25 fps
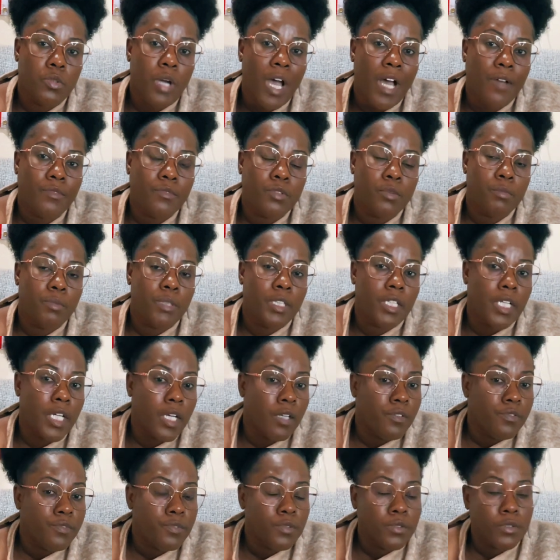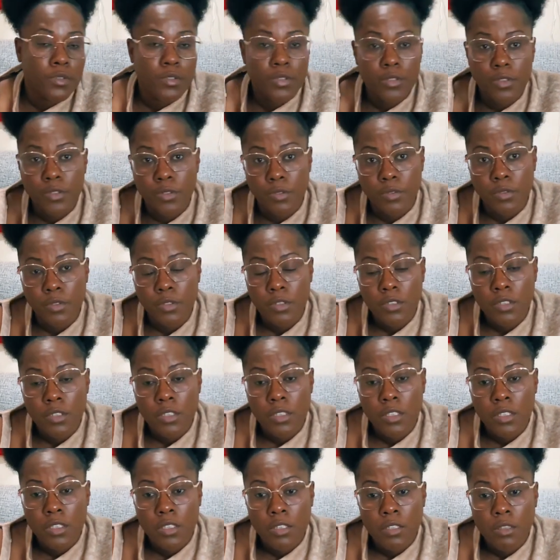you have to be careful too,
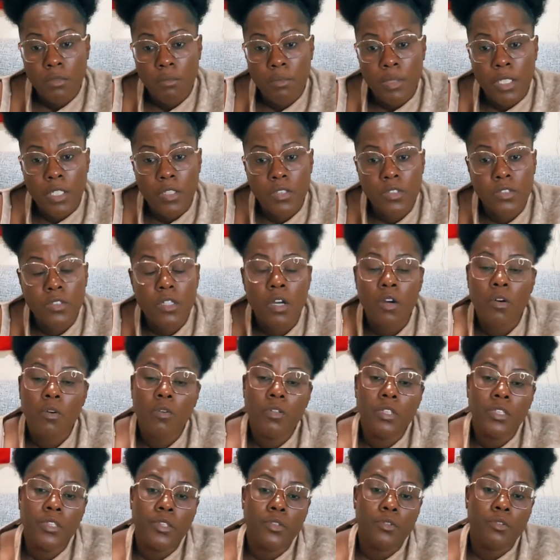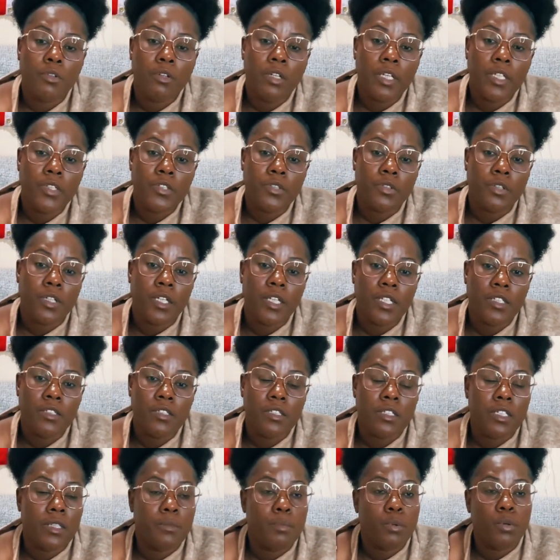because not only you don't let your
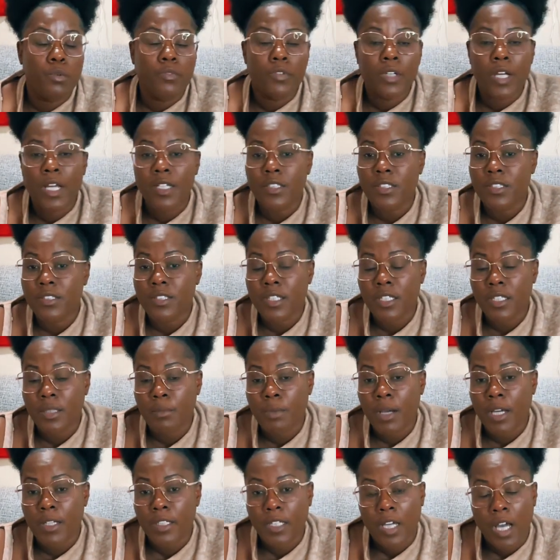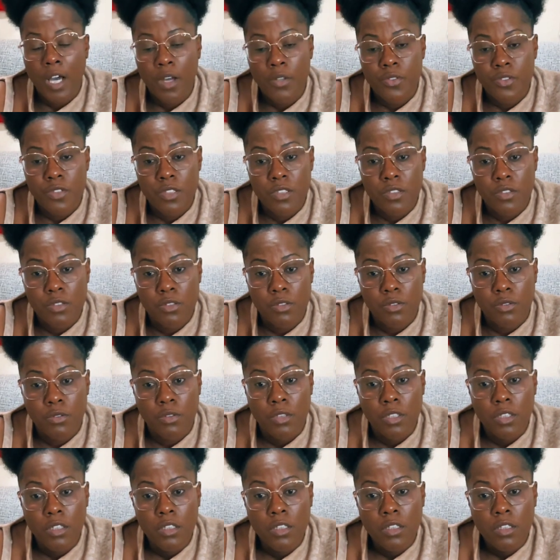kids sleep over at just anybody's houses
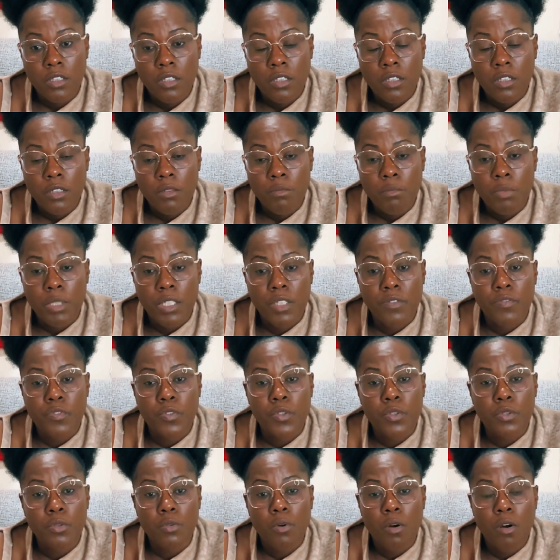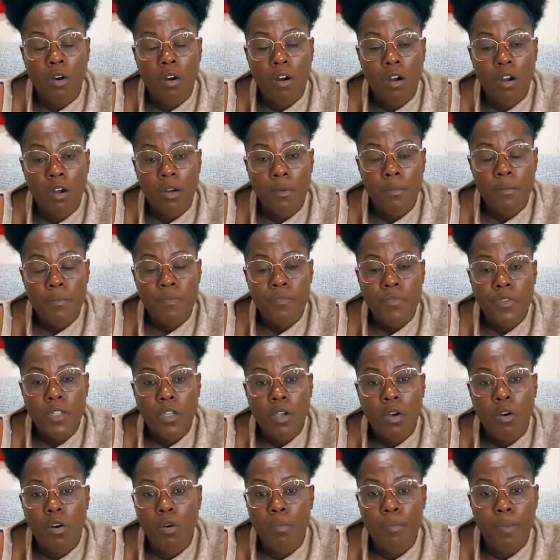too, but if you are
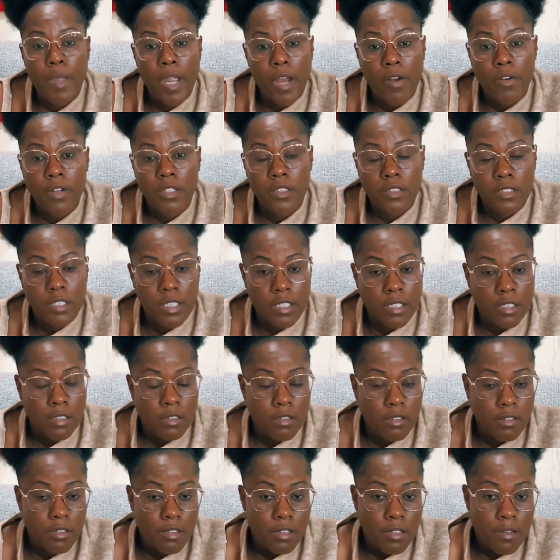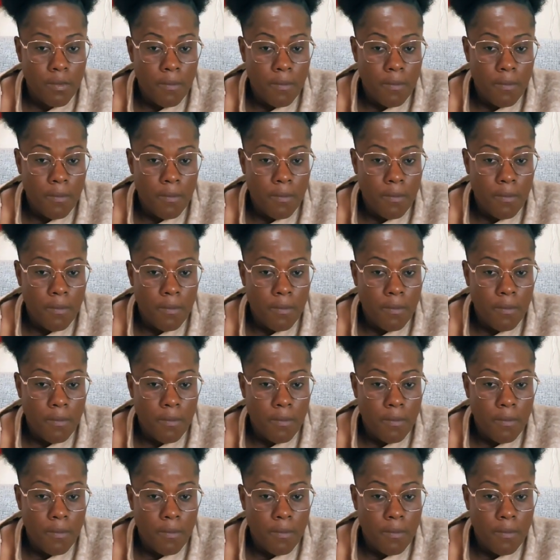co-parenting